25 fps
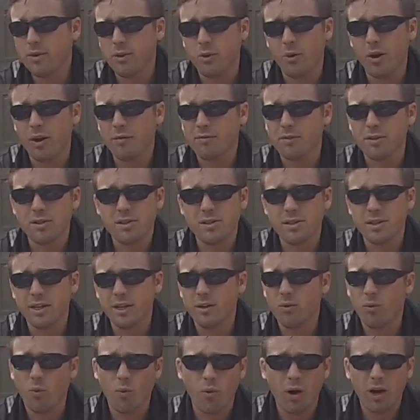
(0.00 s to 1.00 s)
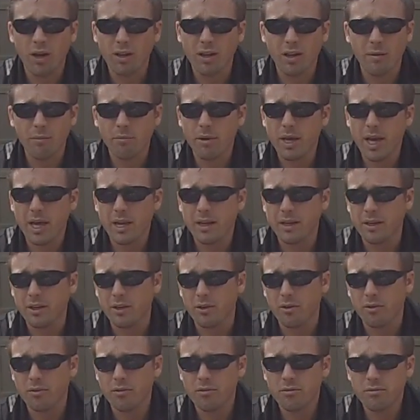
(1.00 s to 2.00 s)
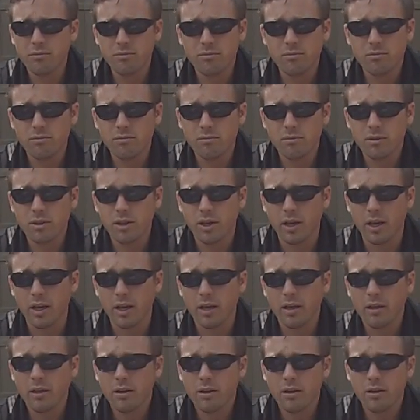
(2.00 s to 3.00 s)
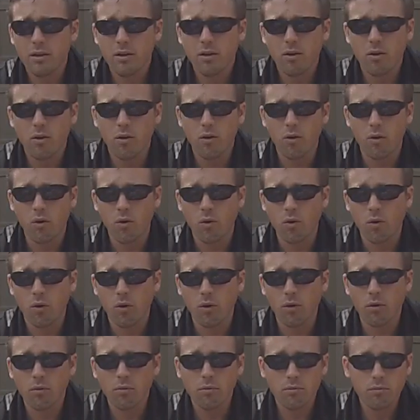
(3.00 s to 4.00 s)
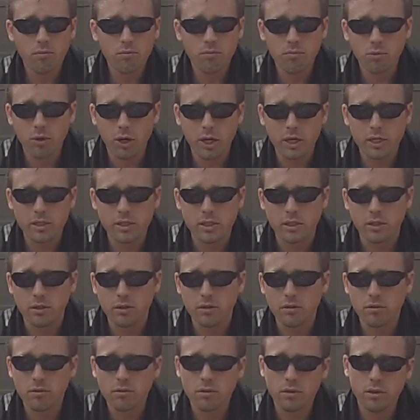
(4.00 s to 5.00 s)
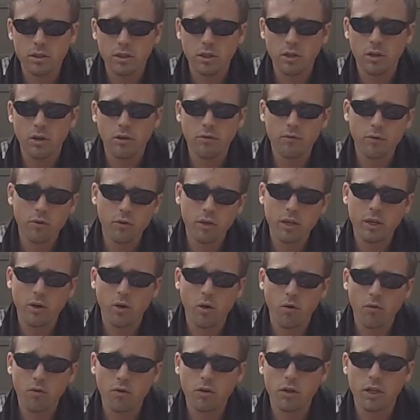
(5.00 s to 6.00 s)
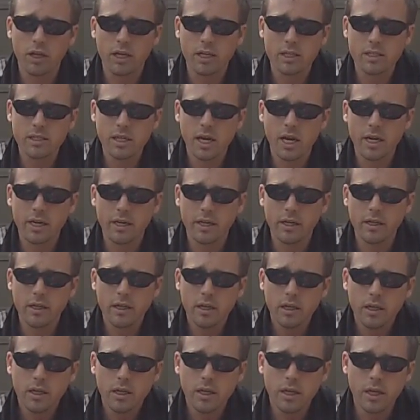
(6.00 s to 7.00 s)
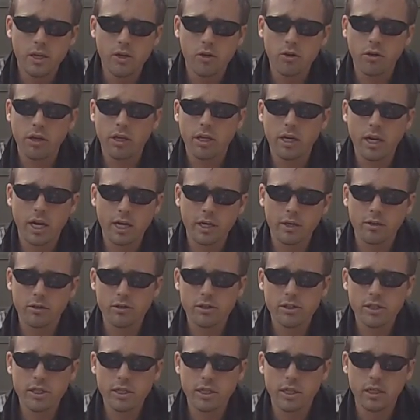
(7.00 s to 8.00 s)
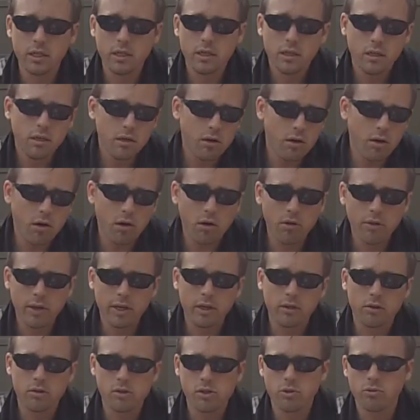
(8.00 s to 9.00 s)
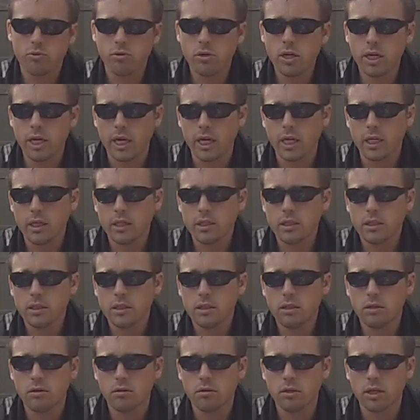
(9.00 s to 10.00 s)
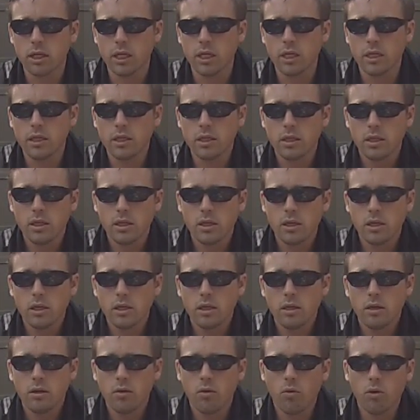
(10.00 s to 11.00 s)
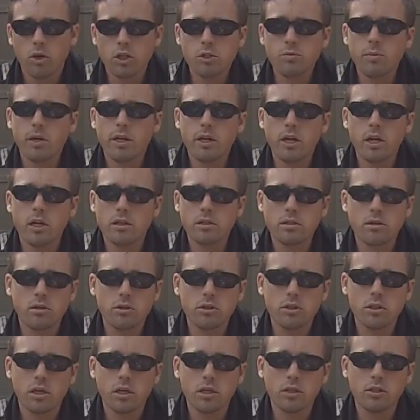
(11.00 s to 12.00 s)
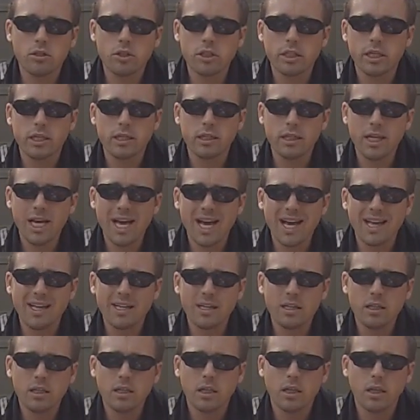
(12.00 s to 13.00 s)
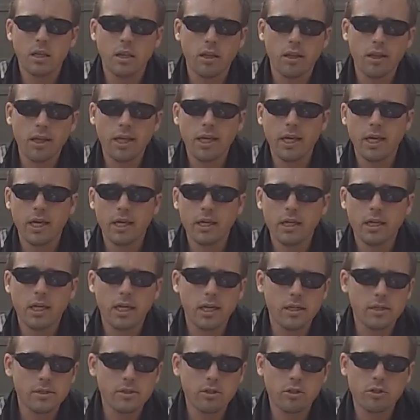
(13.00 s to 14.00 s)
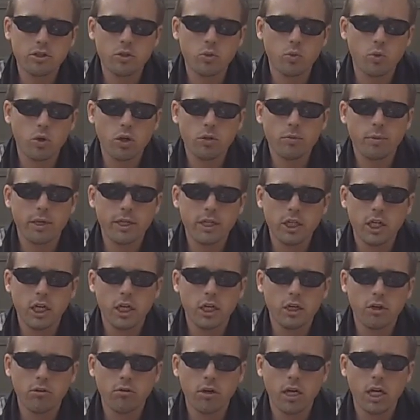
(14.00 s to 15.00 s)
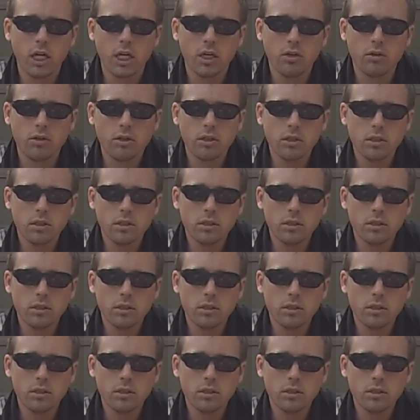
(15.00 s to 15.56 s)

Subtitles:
you have to sit while I'm petting you, okay, or praising you. You know, if you get overly excited and you get out of your sit, all that goes away, okay. Once my dog starts to understand that, then I'll start to work my dog around